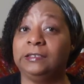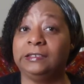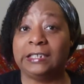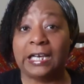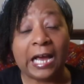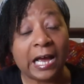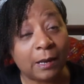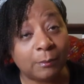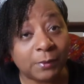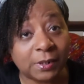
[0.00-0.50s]

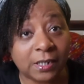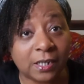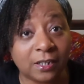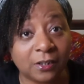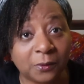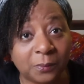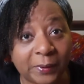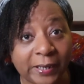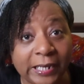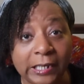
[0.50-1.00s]
diamond
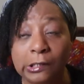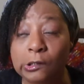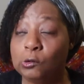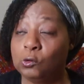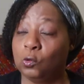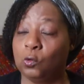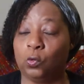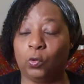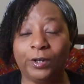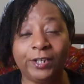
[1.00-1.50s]
color painting,
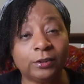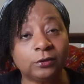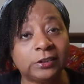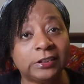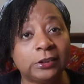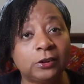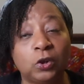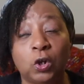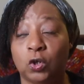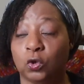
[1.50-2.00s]

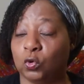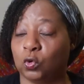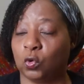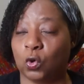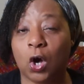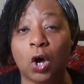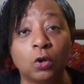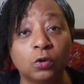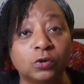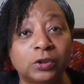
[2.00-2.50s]
quilting,
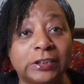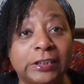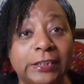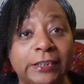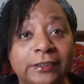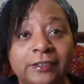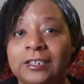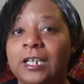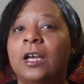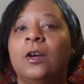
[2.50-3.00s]
cross
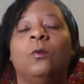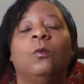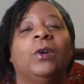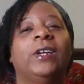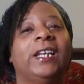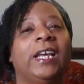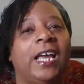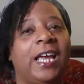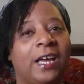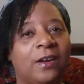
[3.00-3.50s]
stitch,
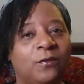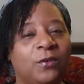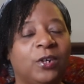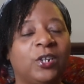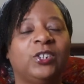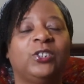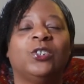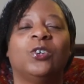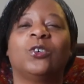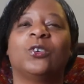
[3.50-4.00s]

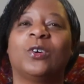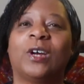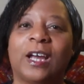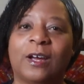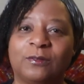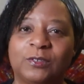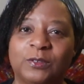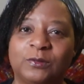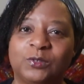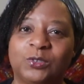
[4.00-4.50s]
whatever your
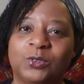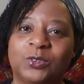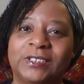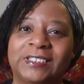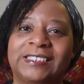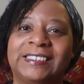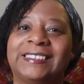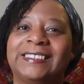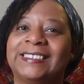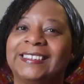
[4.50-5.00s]
craft of
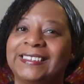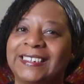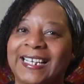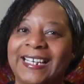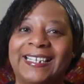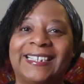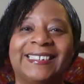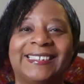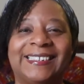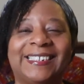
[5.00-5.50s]
choice is
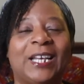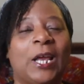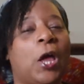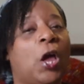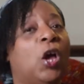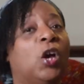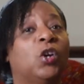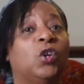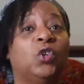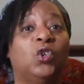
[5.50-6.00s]
today, honey,
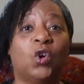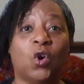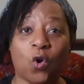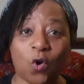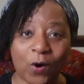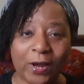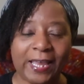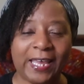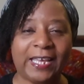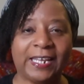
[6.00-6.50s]

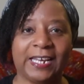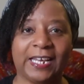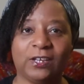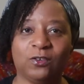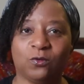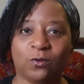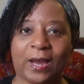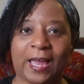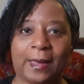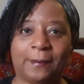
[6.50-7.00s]
go ahead
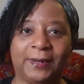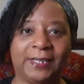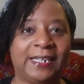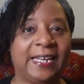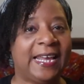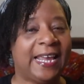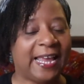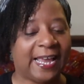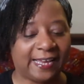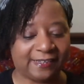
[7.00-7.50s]
and grab
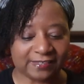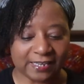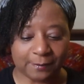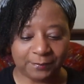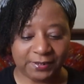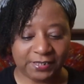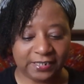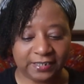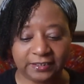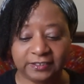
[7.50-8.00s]
it as I
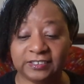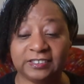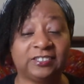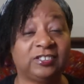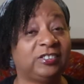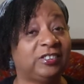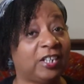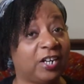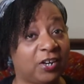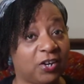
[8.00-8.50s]
begin to
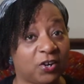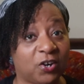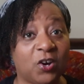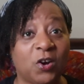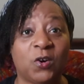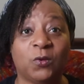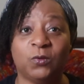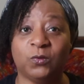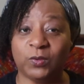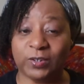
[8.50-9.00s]
share
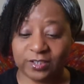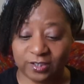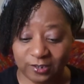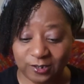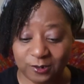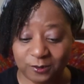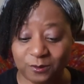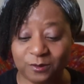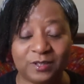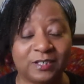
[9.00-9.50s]
with
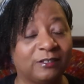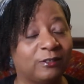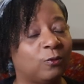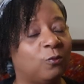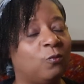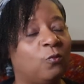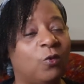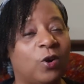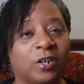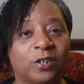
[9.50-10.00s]
you this
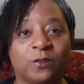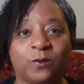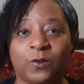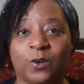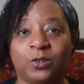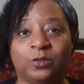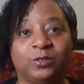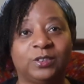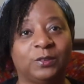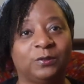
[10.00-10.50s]

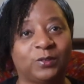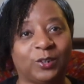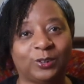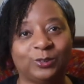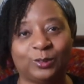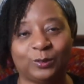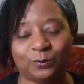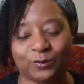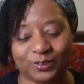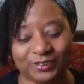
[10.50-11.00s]
wonderful
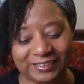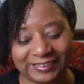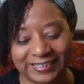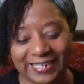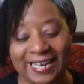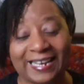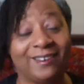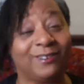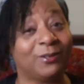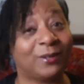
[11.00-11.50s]
devotion for
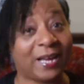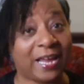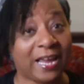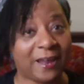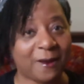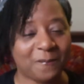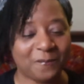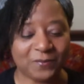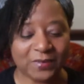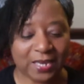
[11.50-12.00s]
today,
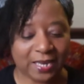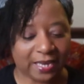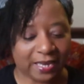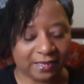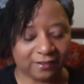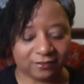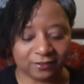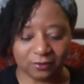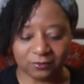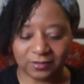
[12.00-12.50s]
okay?
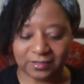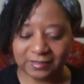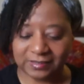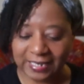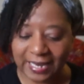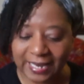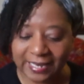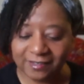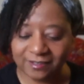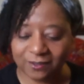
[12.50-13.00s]
And so
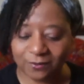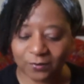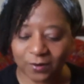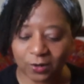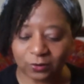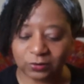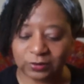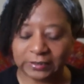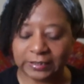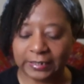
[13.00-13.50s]
today's
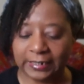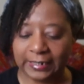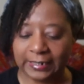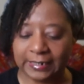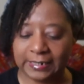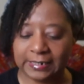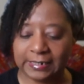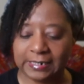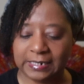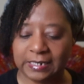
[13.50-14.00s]
devotion,
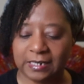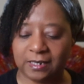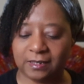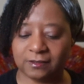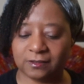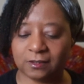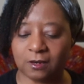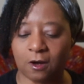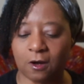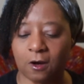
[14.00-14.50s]
it
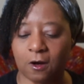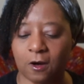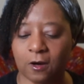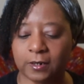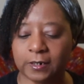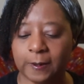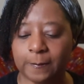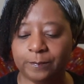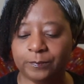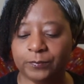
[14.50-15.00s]
is called